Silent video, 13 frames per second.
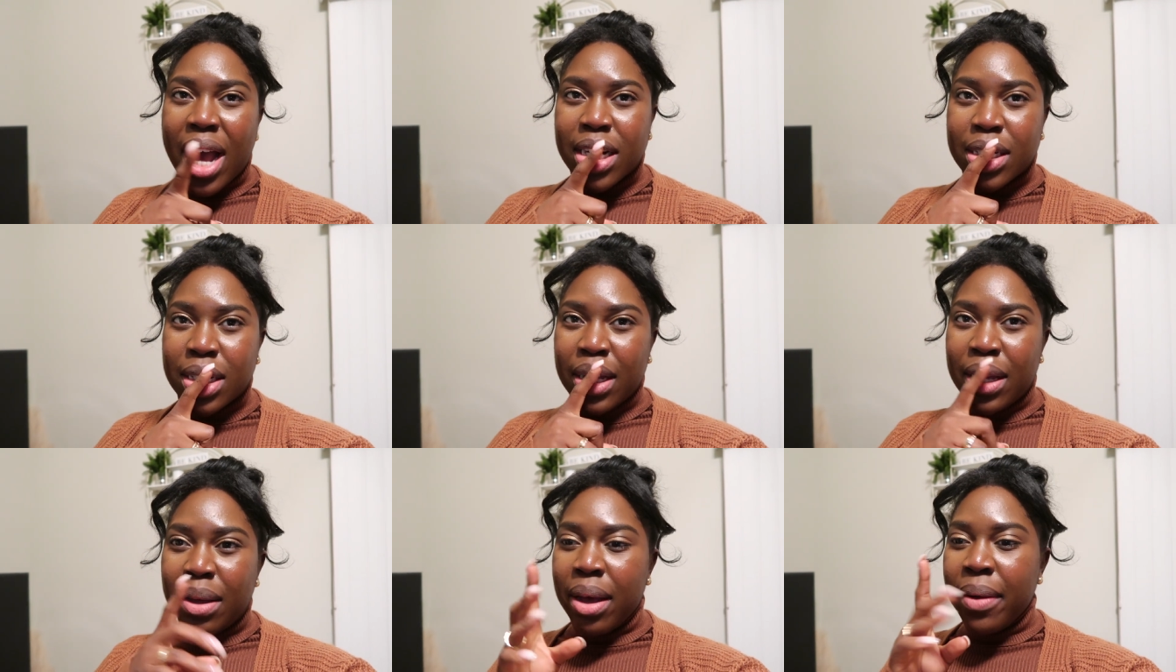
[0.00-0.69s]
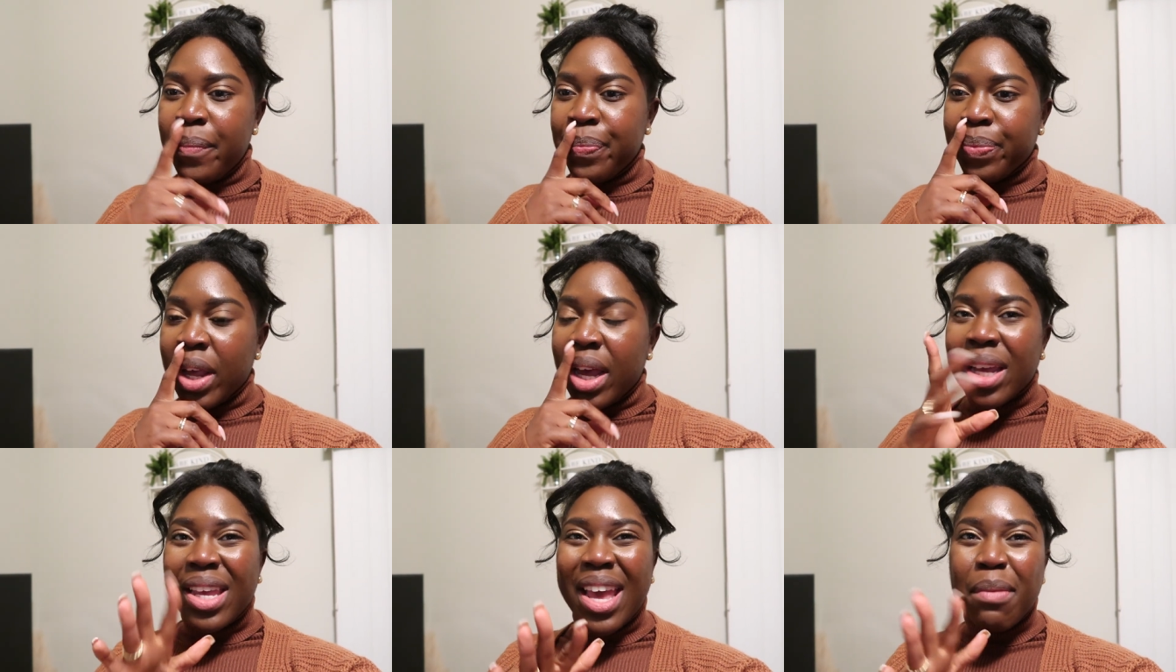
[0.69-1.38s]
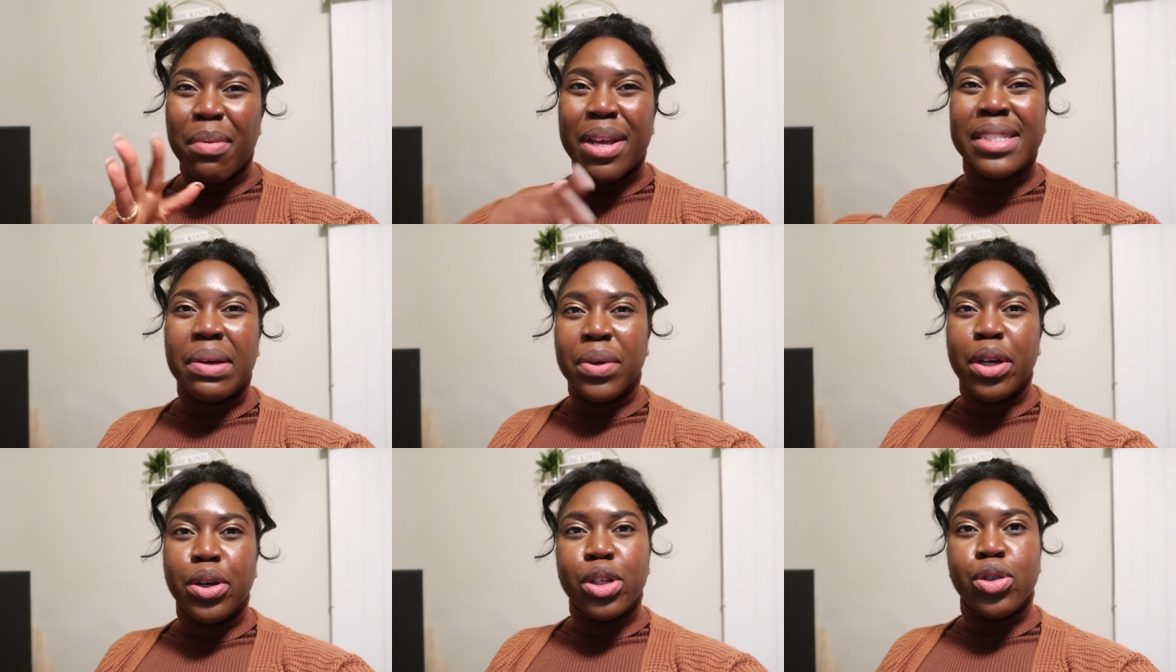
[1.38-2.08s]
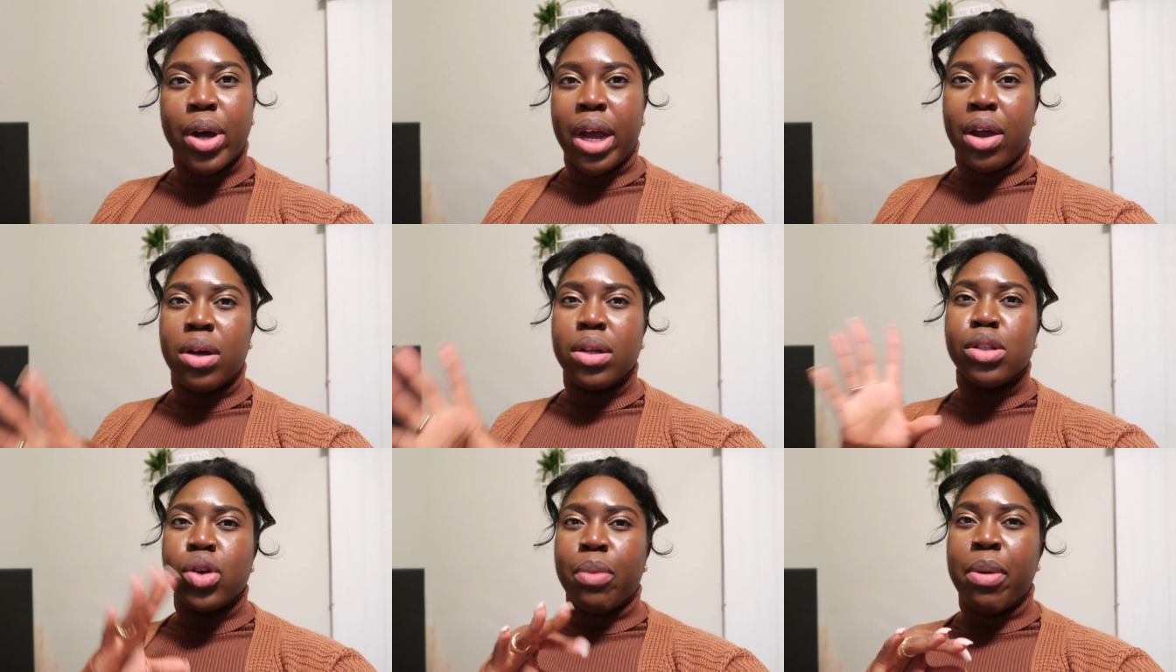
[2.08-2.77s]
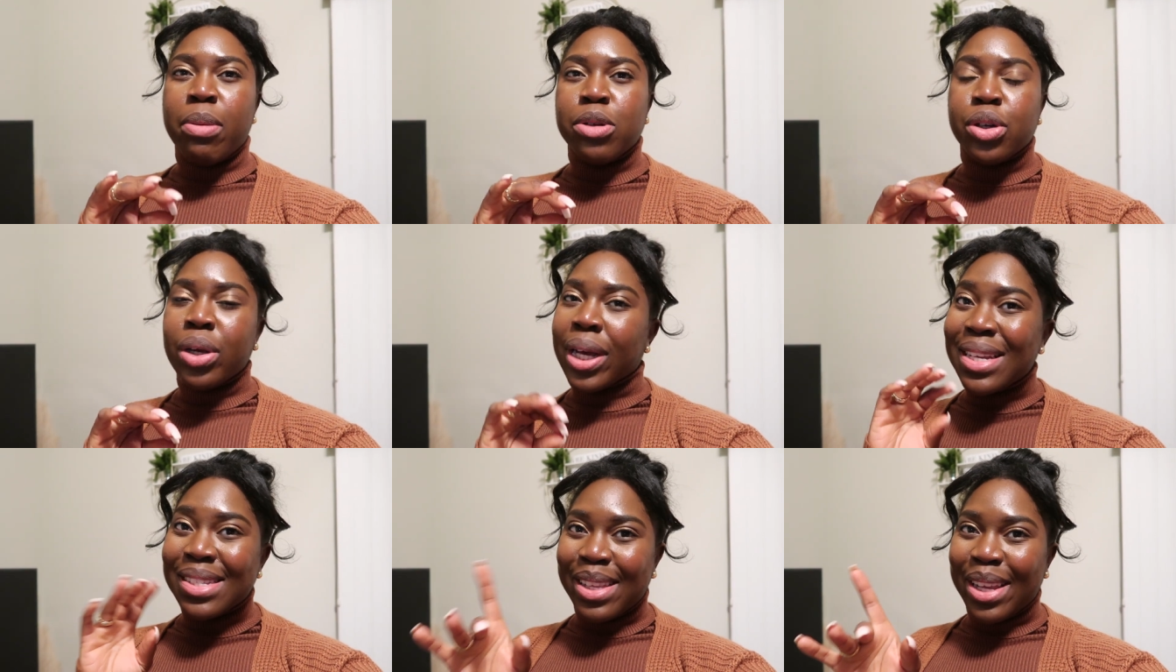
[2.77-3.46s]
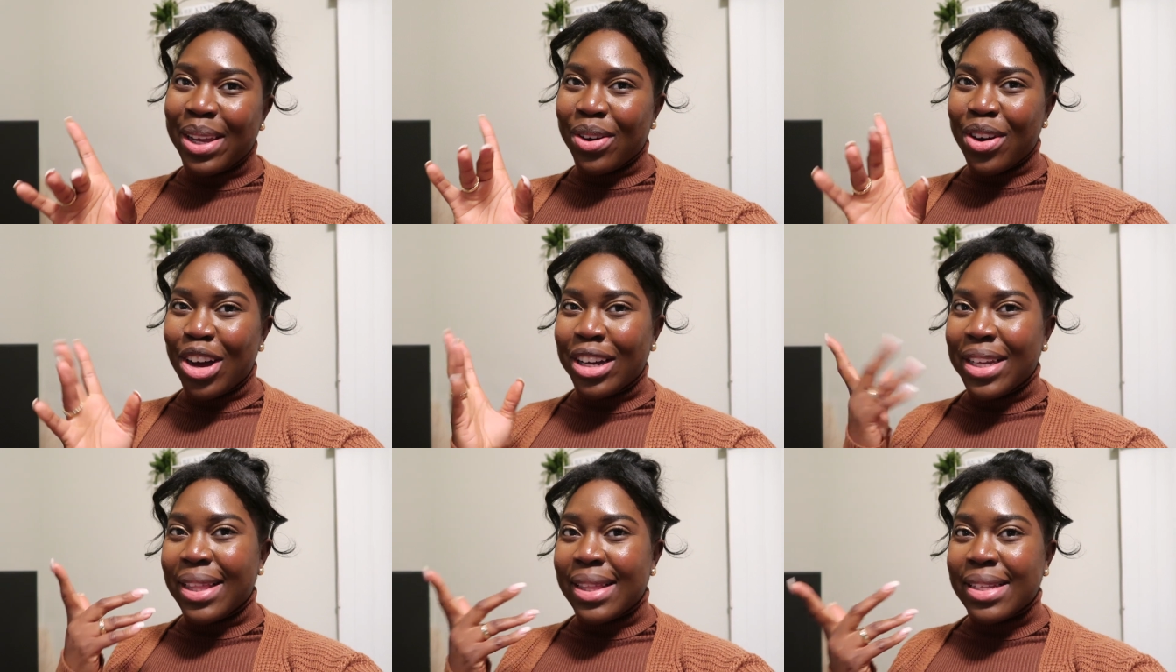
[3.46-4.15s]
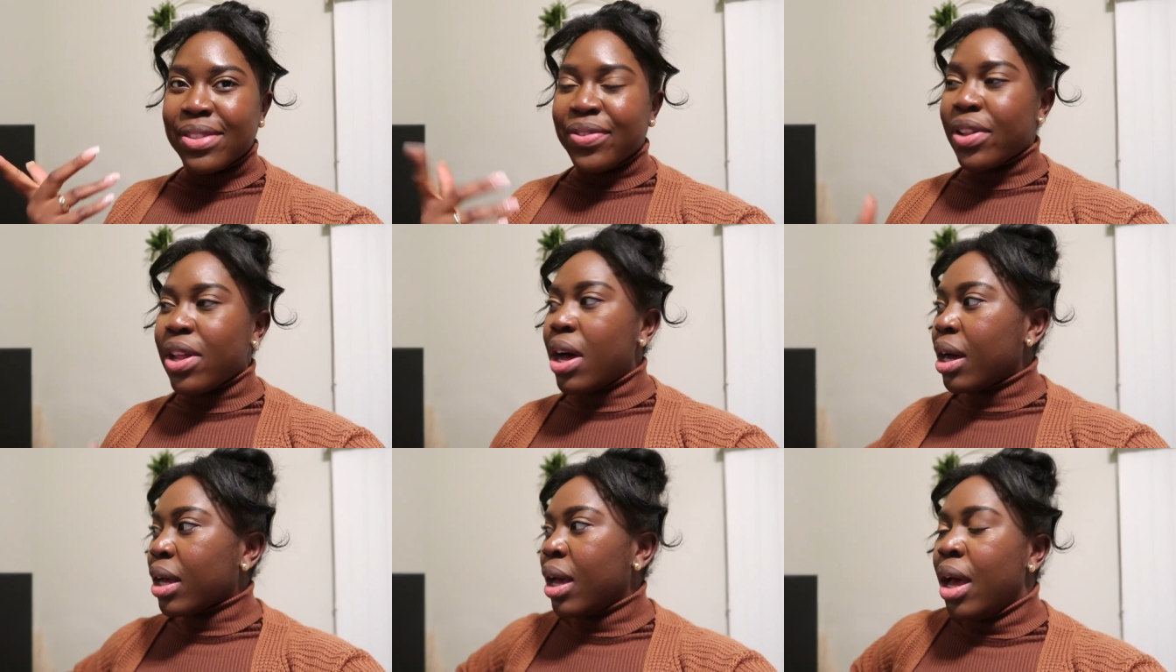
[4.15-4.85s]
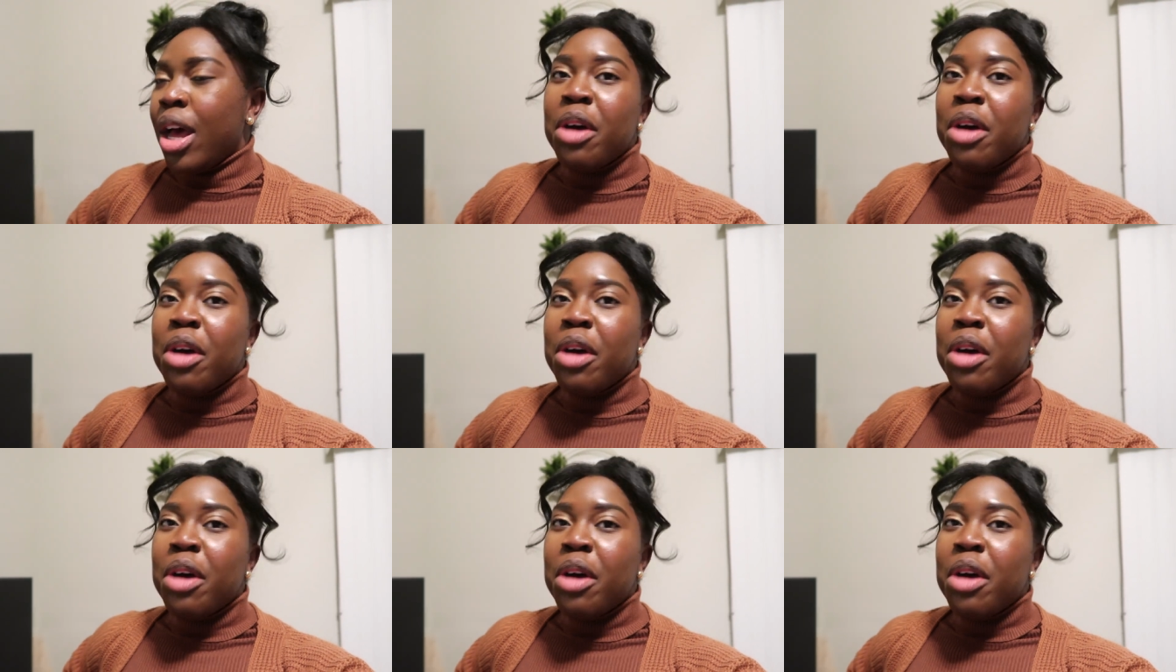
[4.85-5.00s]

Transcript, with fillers: Actually, yeah, because I want to do a try on, so I'll probably show you guys later on in this vlog.